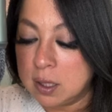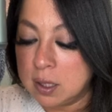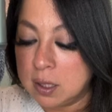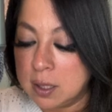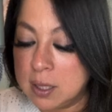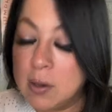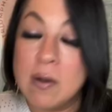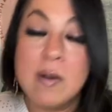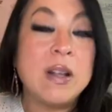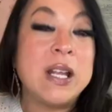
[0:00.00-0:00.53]

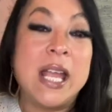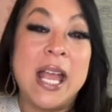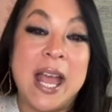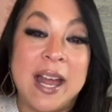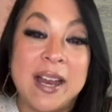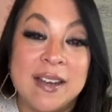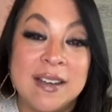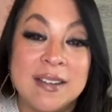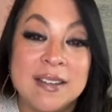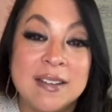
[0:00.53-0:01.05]
Now
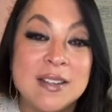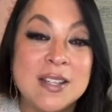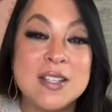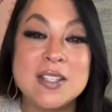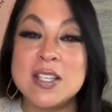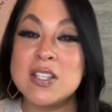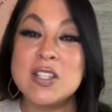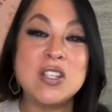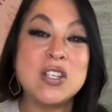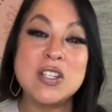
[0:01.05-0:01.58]
again,
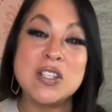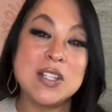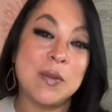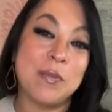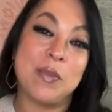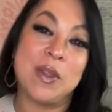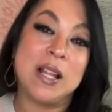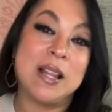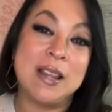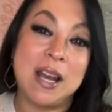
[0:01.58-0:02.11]
this is just
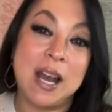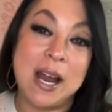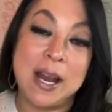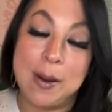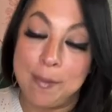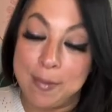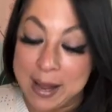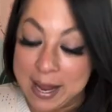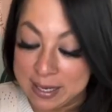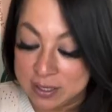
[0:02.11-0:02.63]
something that I
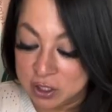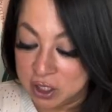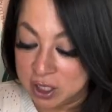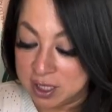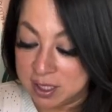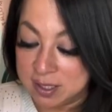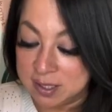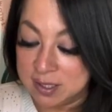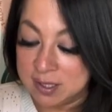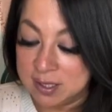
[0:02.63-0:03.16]

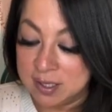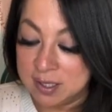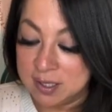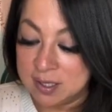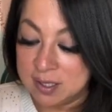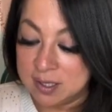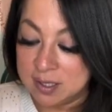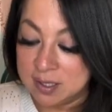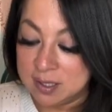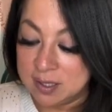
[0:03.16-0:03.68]
imagine.
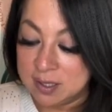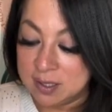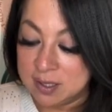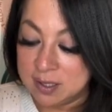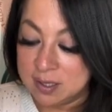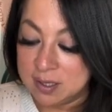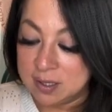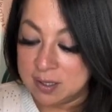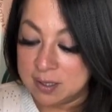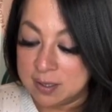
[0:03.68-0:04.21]

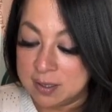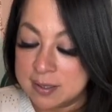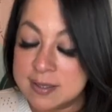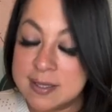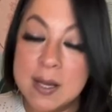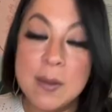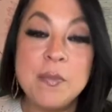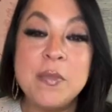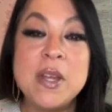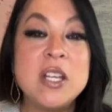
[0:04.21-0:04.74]

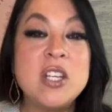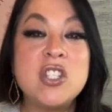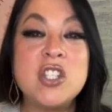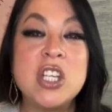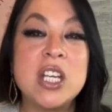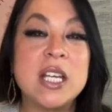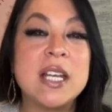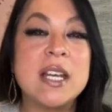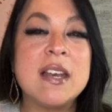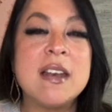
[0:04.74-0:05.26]
Something she
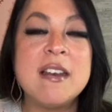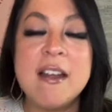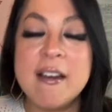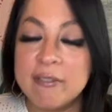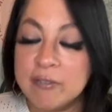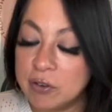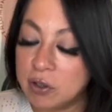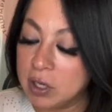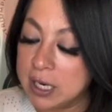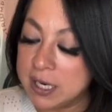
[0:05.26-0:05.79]
had
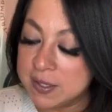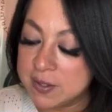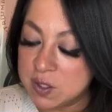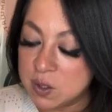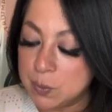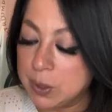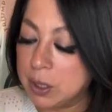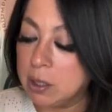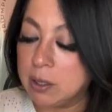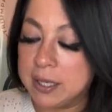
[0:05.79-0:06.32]
never
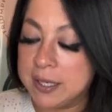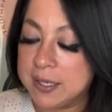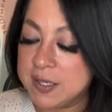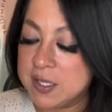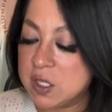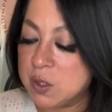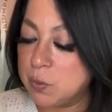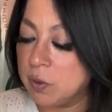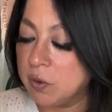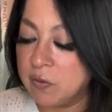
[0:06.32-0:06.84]

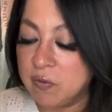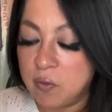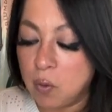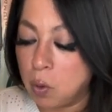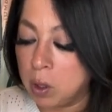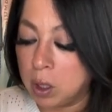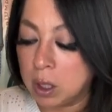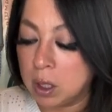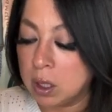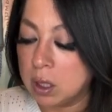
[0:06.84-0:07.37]
experienced
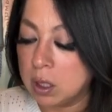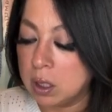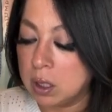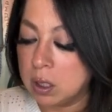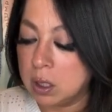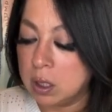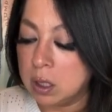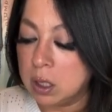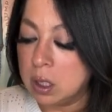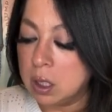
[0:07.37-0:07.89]
before.
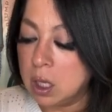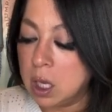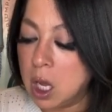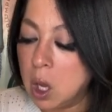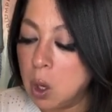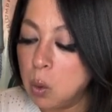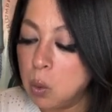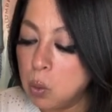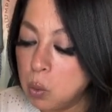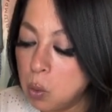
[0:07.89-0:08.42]

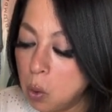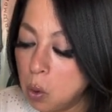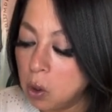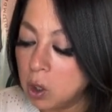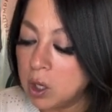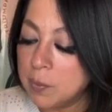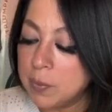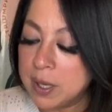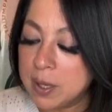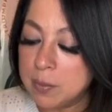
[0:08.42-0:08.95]
A
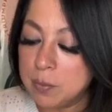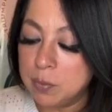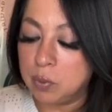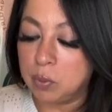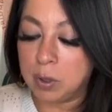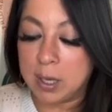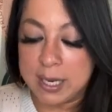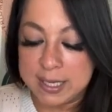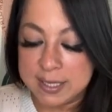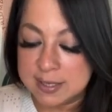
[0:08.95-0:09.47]
warm
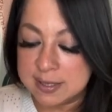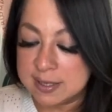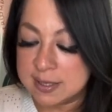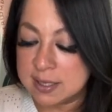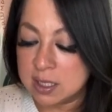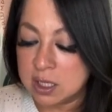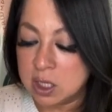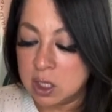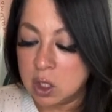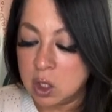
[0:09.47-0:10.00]
embrace
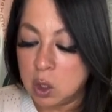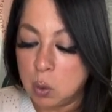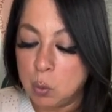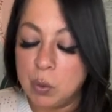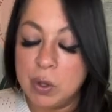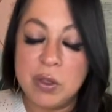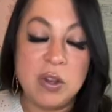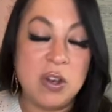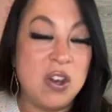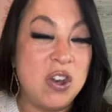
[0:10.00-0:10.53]

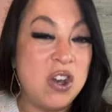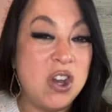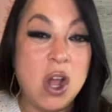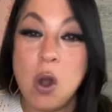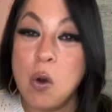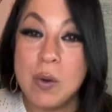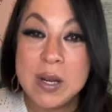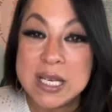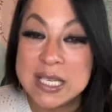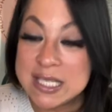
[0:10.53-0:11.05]
with
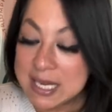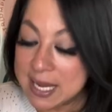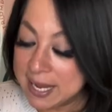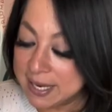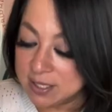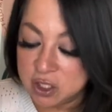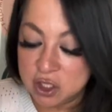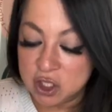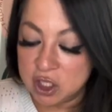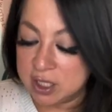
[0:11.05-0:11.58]
no
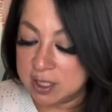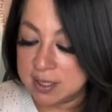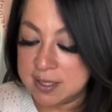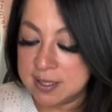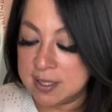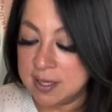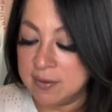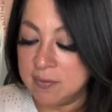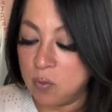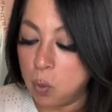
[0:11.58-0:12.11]
intentions
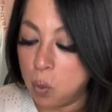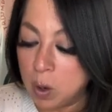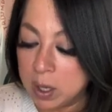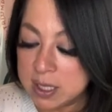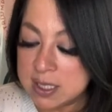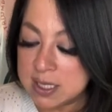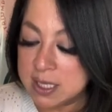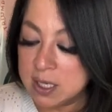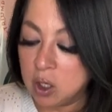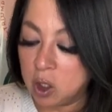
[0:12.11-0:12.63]
of
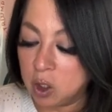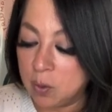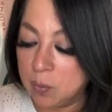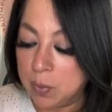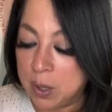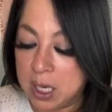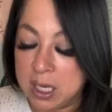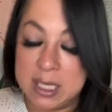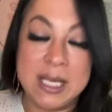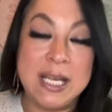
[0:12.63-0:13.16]
wanting her
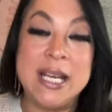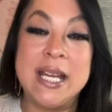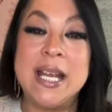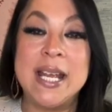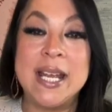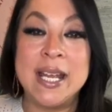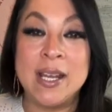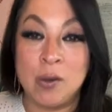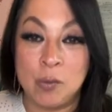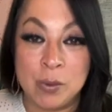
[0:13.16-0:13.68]
body
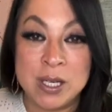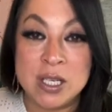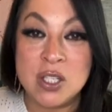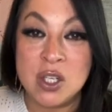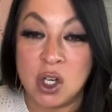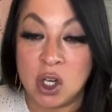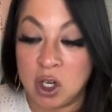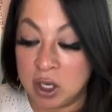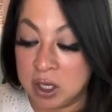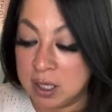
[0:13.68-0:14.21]
in
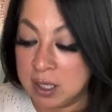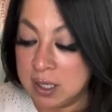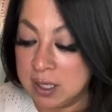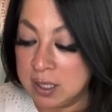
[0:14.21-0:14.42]
return.